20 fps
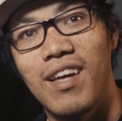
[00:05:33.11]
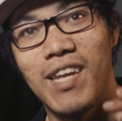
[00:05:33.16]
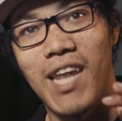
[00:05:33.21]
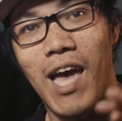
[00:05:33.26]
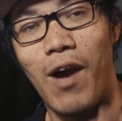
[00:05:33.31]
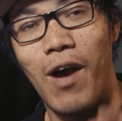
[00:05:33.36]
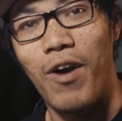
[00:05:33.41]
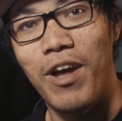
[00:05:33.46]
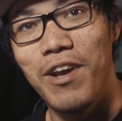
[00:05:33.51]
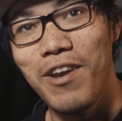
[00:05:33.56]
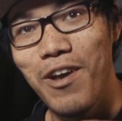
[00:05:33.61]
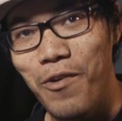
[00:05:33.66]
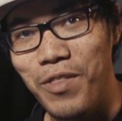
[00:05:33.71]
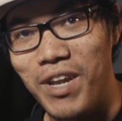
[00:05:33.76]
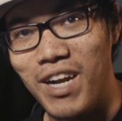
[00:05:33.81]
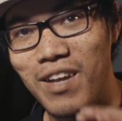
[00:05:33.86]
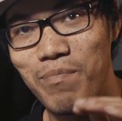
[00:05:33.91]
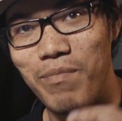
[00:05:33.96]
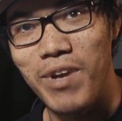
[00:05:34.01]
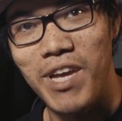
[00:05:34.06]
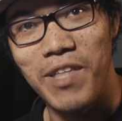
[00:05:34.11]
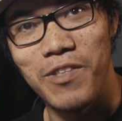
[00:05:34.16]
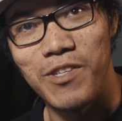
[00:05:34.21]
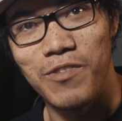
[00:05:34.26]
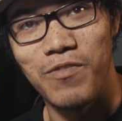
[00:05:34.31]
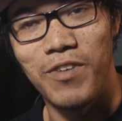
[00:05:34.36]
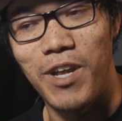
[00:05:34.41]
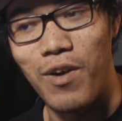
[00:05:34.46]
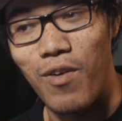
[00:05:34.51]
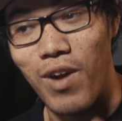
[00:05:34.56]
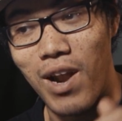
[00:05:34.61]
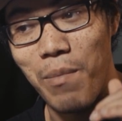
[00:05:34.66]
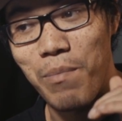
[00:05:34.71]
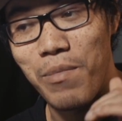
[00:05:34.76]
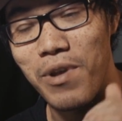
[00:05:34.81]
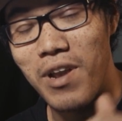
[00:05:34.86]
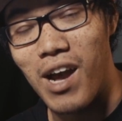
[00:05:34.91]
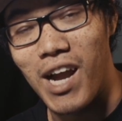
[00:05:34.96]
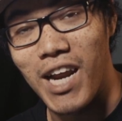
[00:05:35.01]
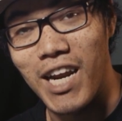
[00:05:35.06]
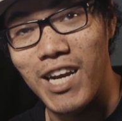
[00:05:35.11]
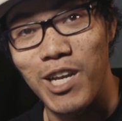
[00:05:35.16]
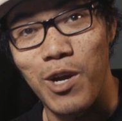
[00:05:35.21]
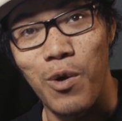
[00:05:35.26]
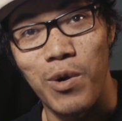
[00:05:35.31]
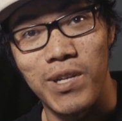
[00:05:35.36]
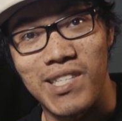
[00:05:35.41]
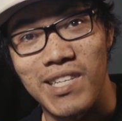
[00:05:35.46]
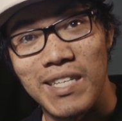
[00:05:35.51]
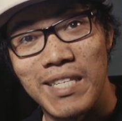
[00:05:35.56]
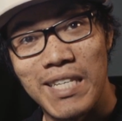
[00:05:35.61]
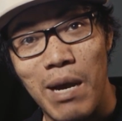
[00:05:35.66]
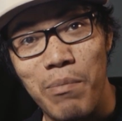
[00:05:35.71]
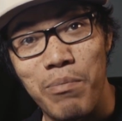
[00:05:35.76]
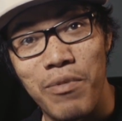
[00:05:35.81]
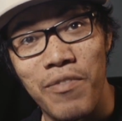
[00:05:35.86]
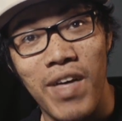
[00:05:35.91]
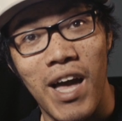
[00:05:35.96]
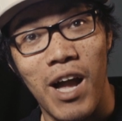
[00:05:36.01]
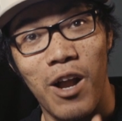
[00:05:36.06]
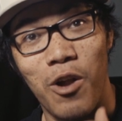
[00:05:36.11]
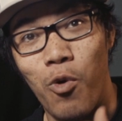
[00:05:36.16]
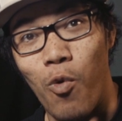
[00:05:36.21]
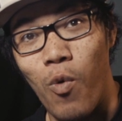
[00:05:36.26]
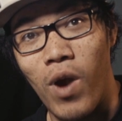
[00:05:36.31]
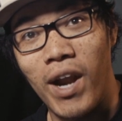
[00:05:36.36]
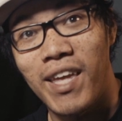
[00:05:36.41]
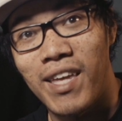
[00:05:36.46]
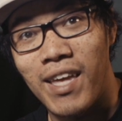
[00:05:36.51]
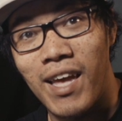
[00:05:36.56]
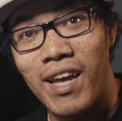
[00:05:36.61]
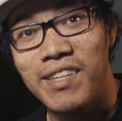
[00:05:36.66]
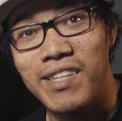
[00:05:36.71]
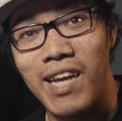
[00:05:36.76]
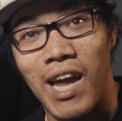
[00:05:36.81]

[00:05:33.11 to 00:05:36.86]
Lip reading: Now, I know that I've made this video and I'm not going to go into depth in that quite yet.